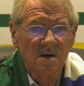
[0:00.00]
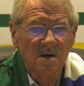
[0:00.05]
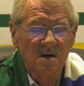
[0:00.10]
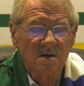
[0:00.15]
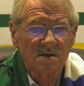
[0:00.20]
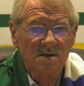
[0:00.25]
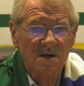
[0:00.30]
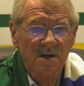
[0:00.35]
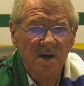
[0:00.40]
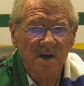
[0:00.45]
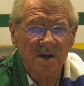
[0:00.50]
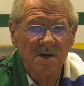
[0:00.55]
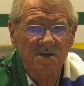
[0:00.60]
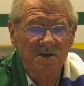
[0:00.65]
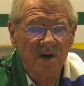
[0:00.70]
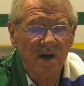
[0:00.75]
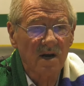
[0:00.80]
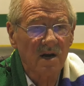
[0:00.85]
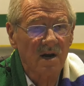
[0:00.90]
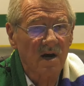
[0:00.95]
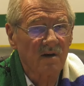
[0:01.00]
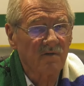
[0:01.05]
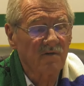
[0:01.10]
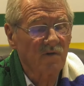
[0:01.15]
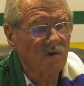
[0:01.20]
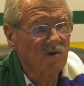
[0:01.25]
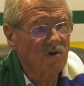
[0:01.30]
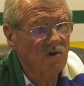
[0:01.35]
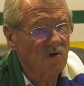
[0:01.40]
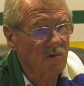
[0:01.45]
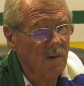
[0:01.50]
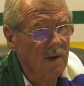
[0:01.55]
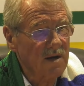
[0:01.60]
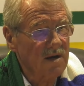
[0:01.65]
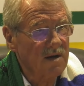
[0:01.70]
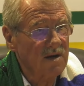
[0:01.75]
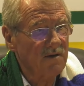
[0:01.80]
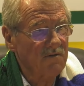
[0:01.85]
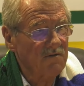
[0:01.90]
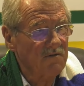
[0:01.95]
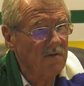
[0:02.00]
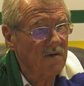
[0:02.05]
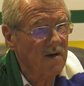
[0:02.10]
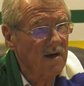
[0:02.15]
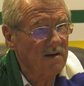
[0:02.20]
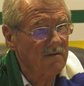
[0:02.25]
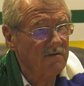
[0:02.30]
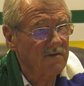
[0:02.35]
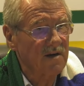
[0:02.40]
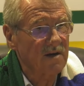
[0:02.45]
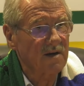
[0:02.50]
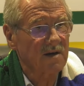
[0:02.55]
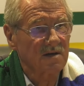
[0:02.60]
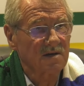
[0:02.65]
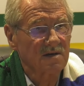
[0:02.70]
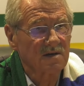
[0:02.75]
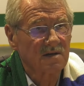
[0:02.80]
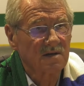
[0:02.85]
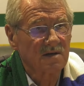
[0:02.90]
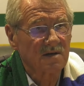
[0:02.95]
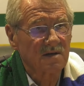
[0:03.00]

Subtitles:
sitting in jail now for 25 years.